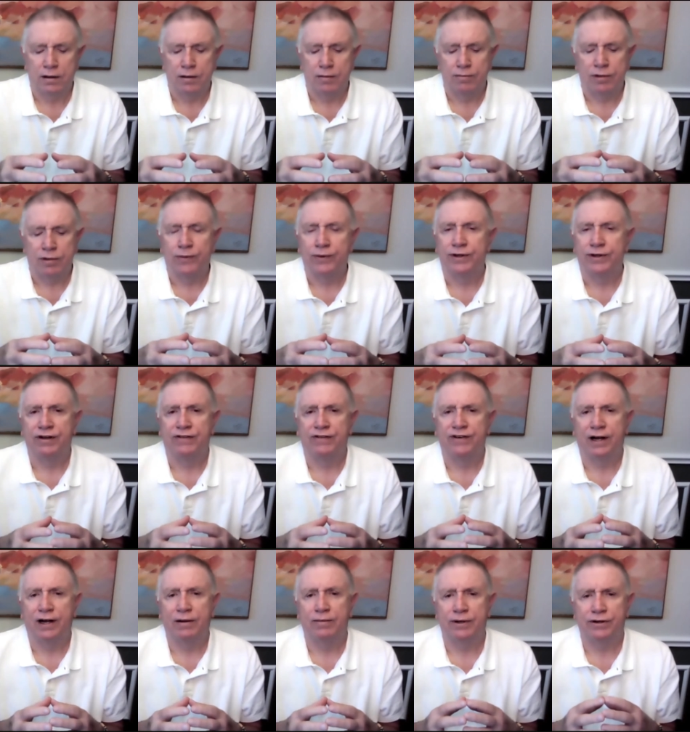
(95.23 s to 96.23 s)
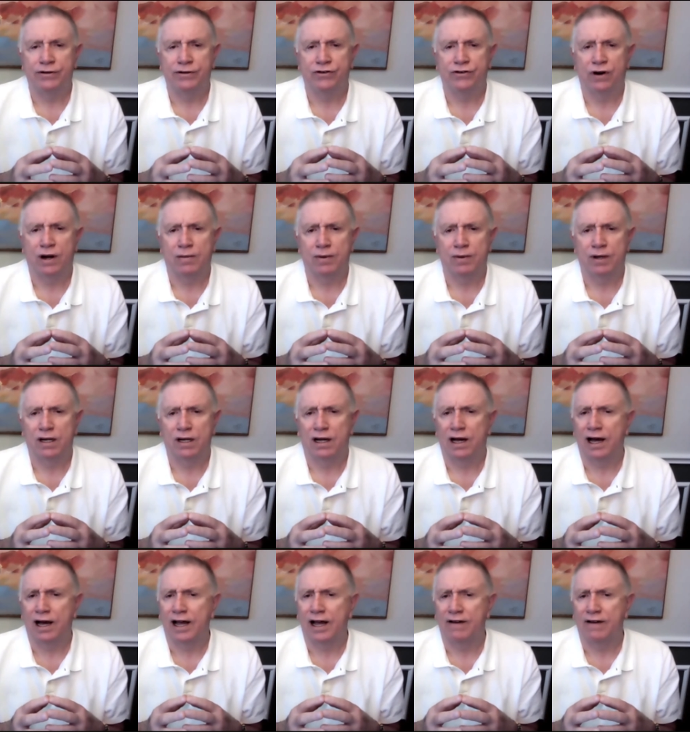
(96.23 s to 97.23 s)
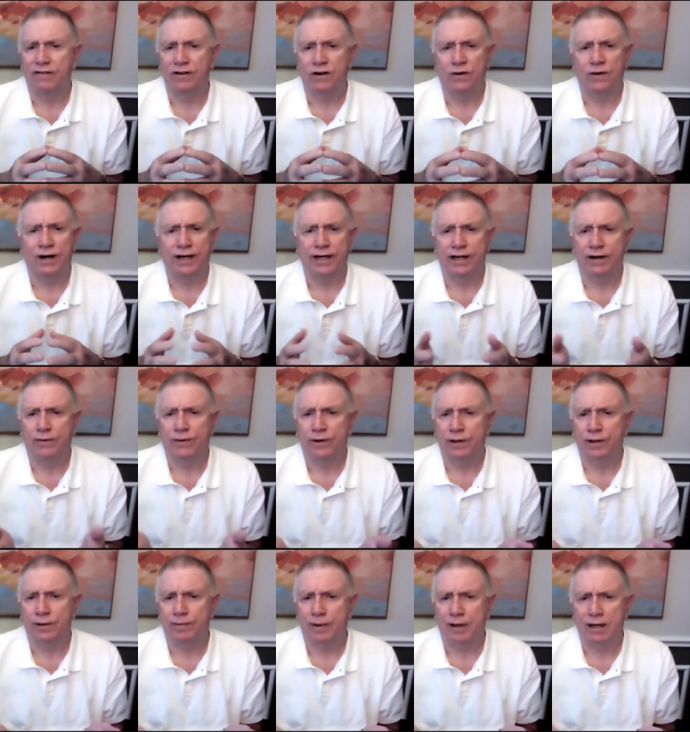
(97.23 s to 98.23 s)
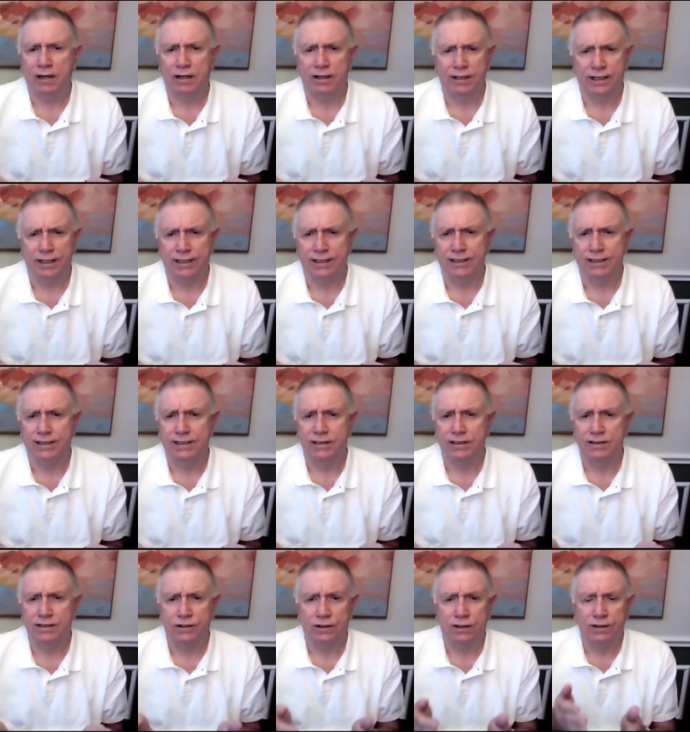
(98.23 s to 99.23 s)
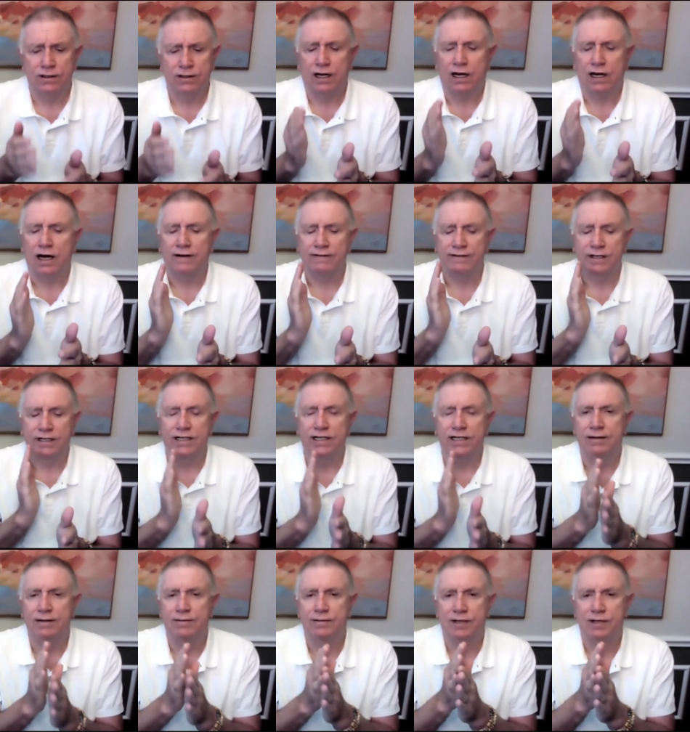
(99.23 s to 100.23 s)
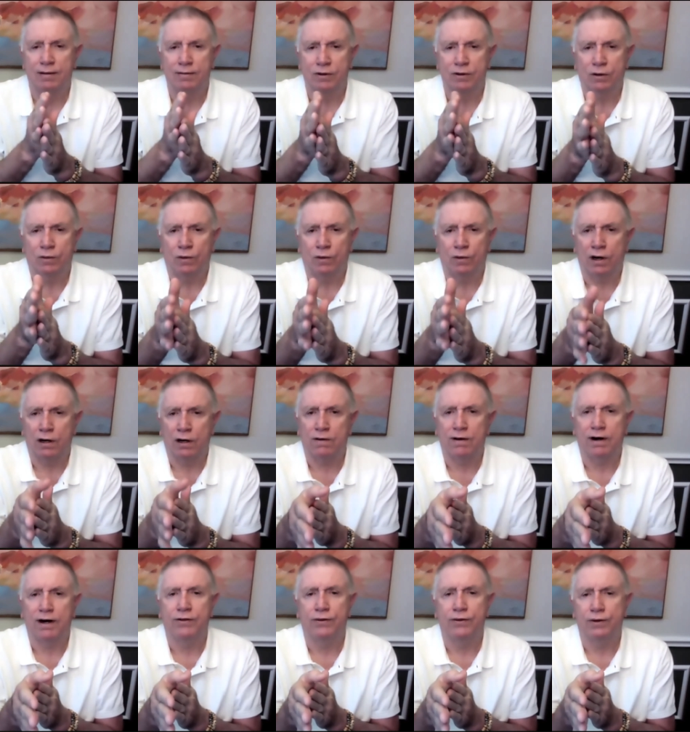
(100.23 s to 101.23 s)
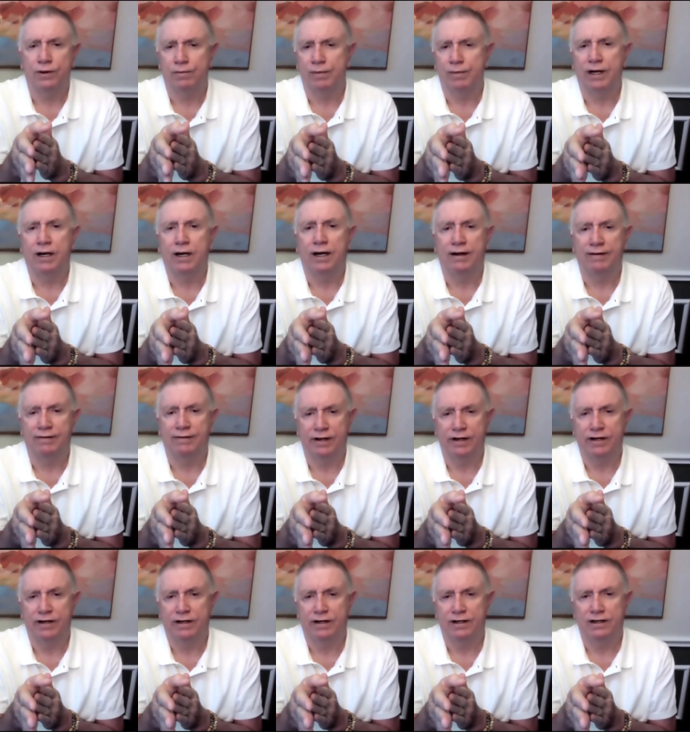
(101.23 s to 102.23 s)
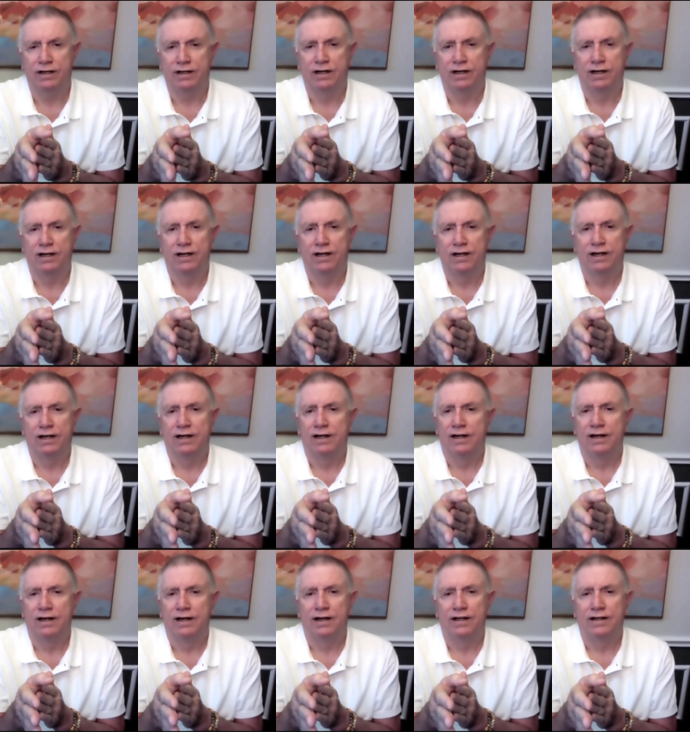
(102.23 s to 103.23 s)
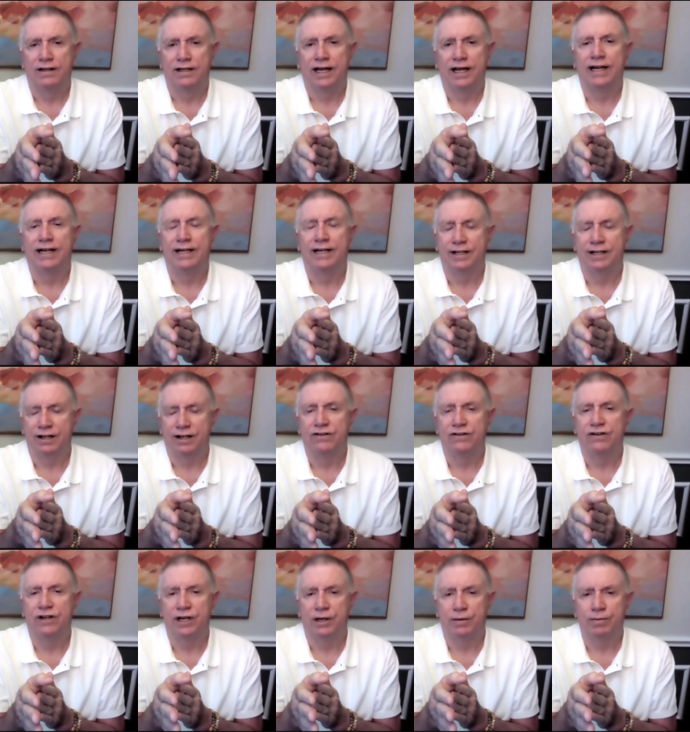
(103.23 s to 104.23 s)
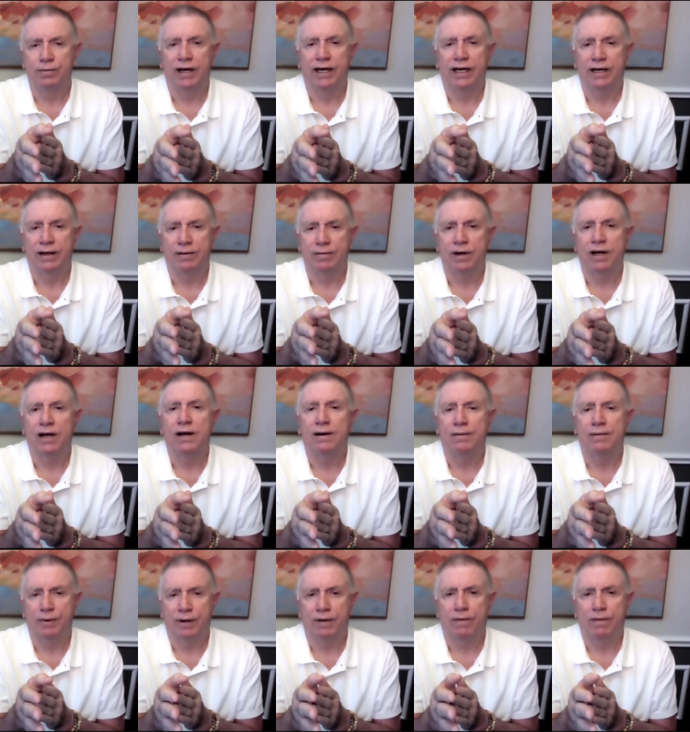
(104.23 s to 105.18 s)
But with developmental trauma, I have no idea where the pond is. So oftentimes I'm going to walk right through the middle of it. That intensity may come up.